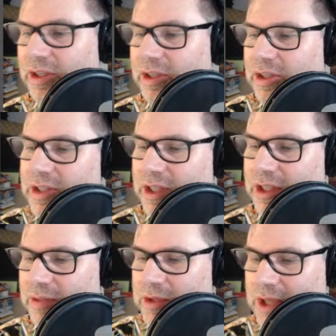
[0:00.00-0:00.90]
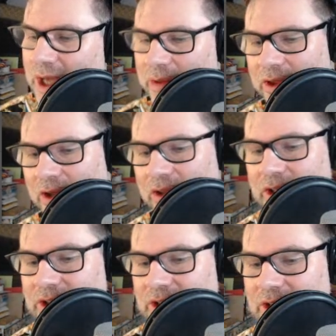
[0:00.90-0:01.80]
Let's get some depth on
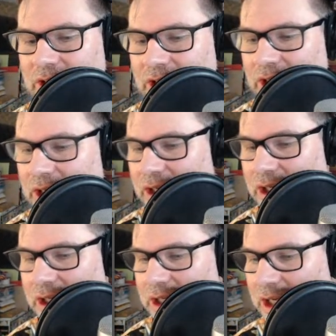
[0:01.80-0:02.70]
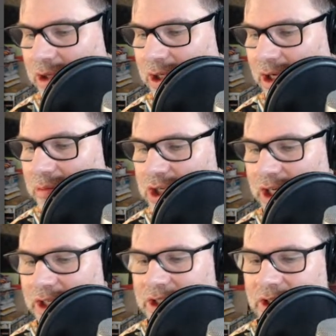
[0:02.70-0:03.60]
these inanimate
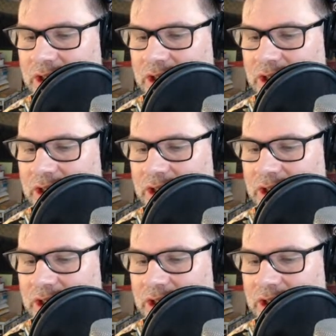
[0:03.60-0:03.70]
objects.